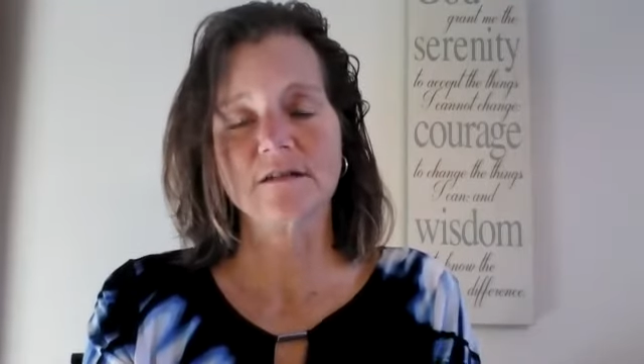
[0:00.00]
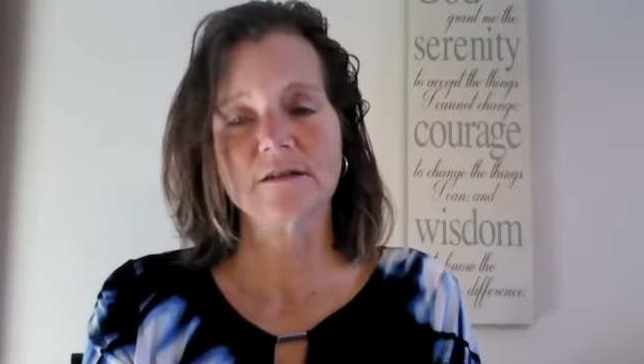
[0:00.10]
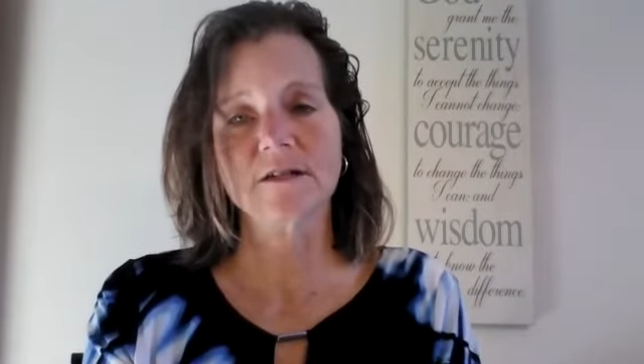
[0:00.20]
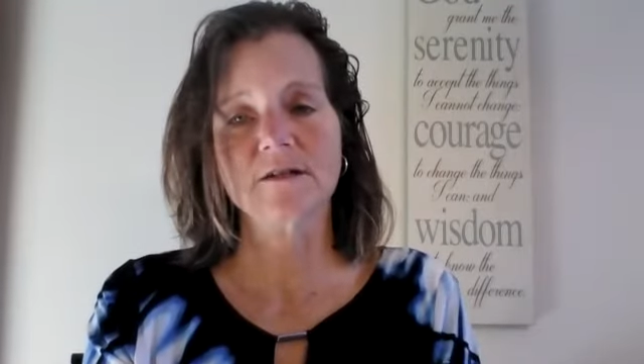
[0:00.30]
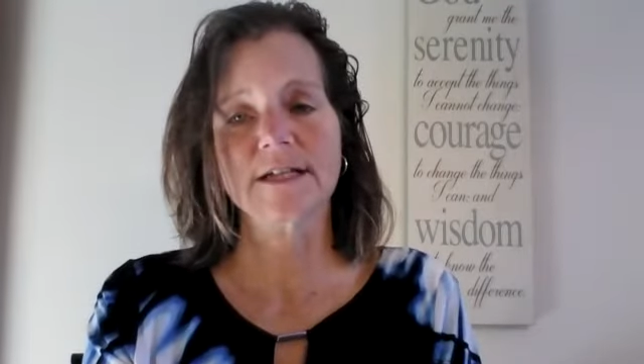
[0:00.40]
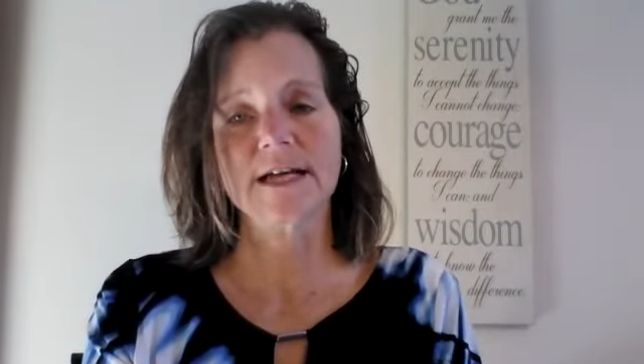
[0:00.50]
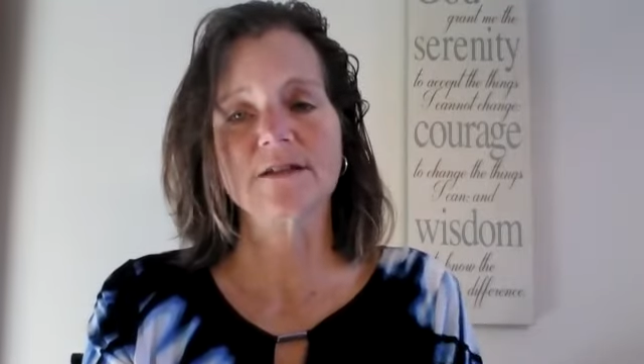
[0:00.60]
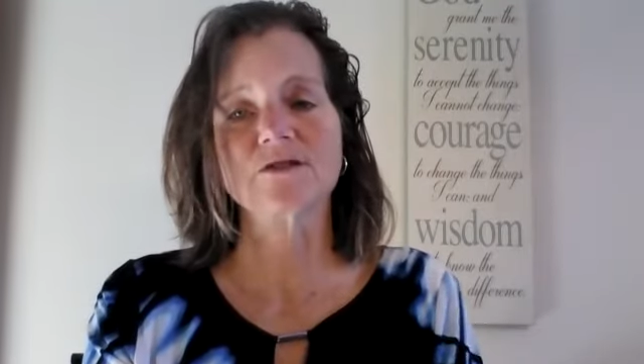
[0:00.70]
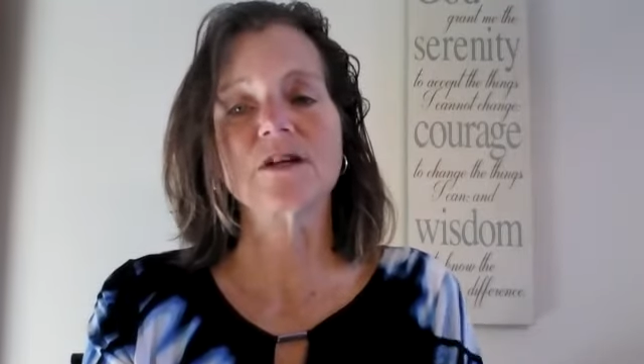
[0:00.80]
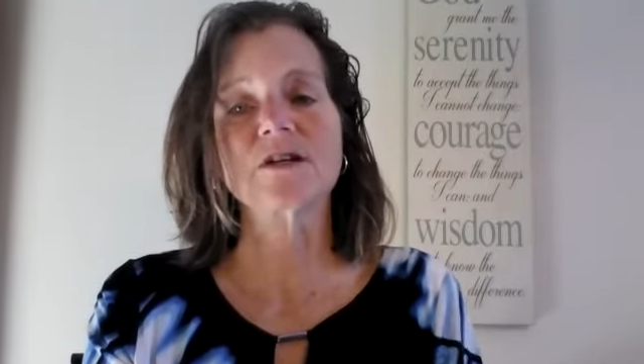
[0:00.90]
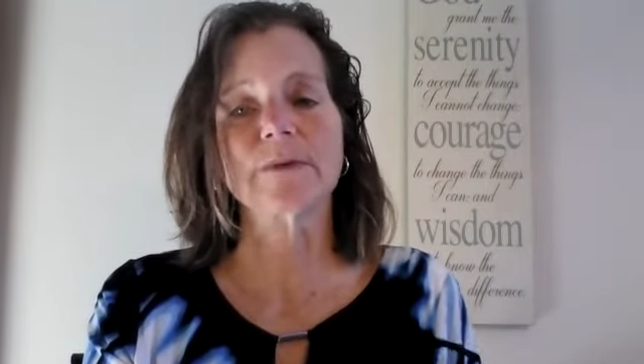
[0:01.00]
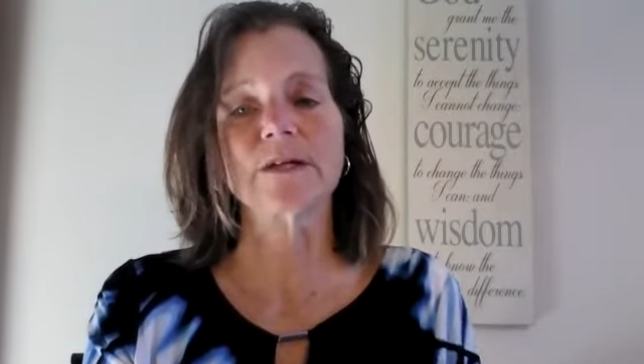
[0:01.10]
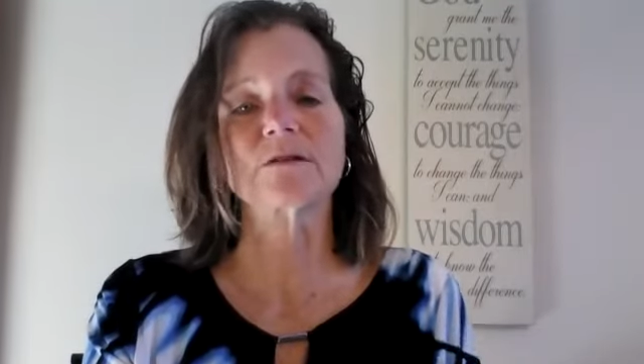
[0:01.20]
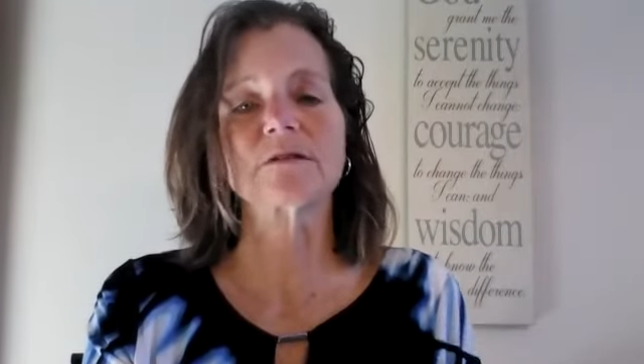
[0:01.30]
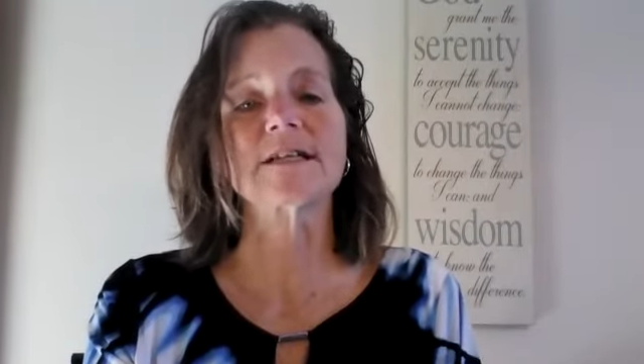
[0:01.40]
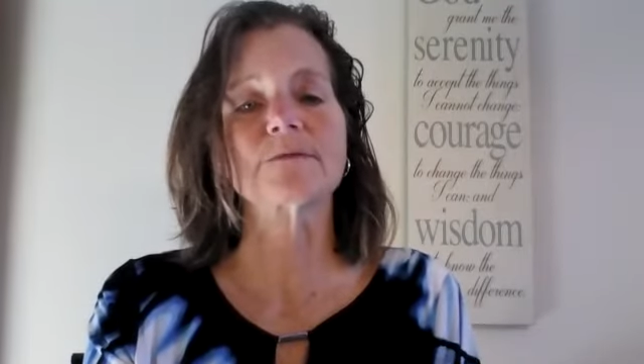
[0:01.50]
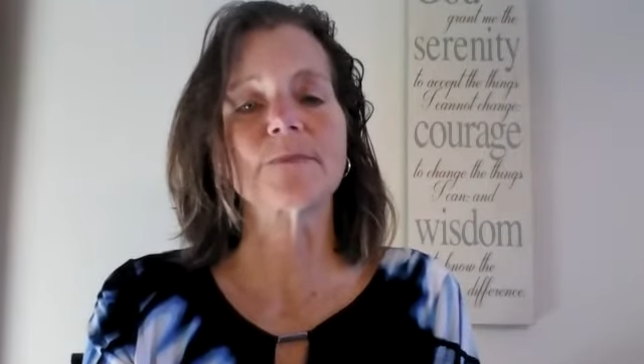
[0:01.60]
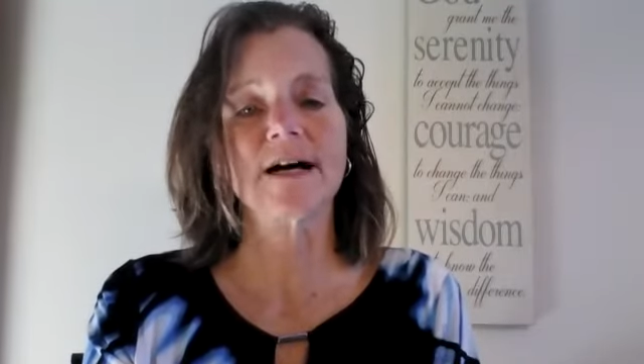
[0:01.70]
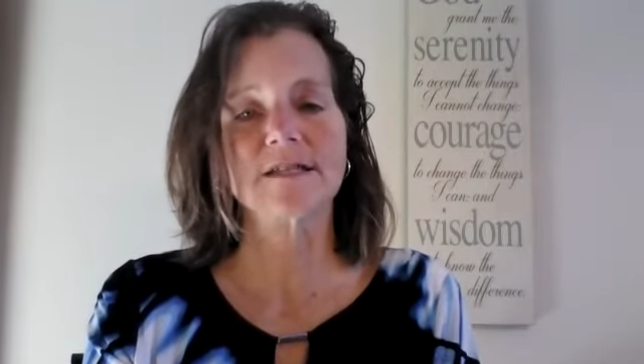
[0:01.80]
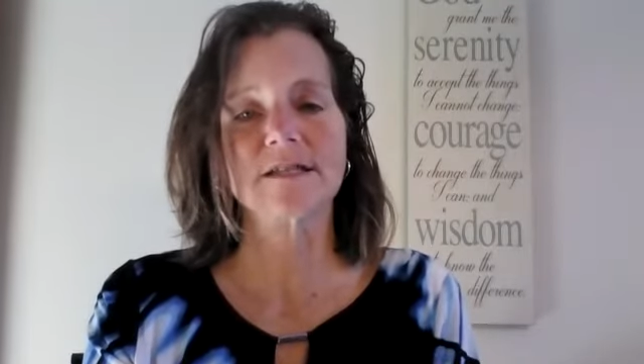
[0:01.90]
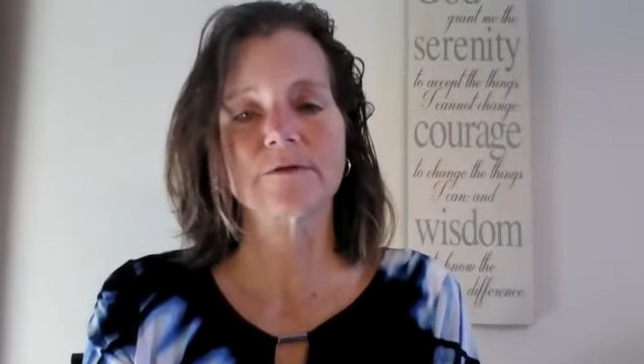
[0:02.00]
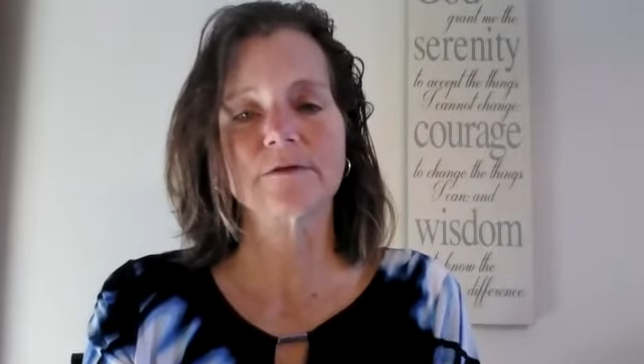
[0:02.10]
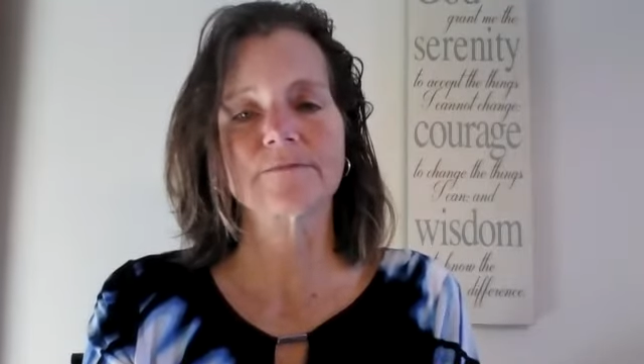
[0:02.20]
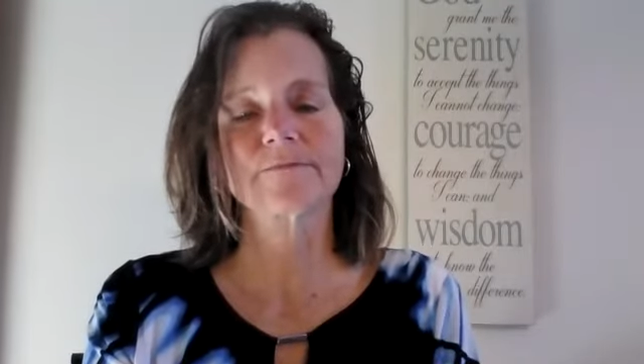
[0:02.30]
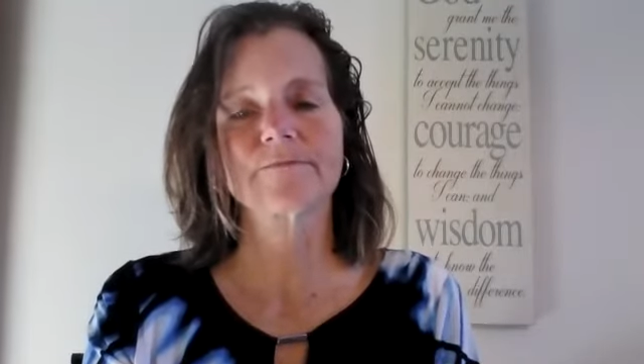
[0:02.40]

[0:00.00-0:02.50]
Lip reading: clear and non-judgmental as possible.